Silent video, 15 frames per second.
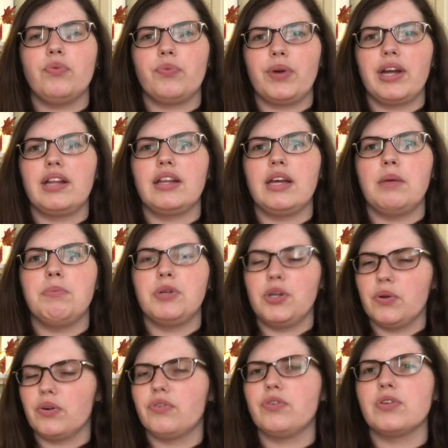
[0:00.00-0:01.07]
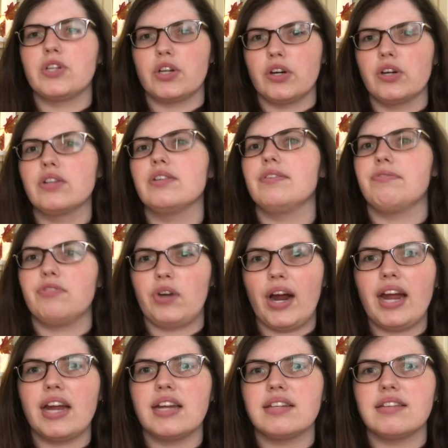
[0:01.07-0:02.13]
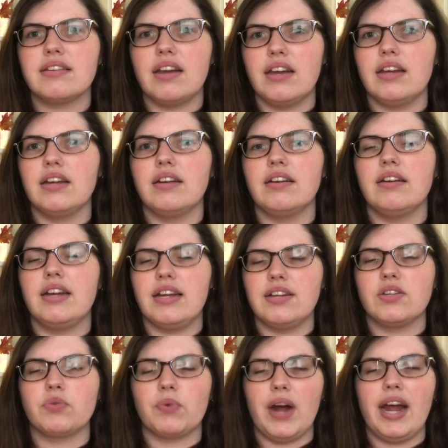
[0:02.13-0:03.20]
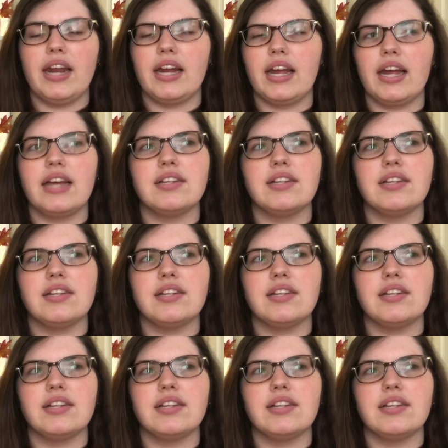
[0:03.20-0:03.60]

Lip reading: really beautiful turns of phrase in his writing.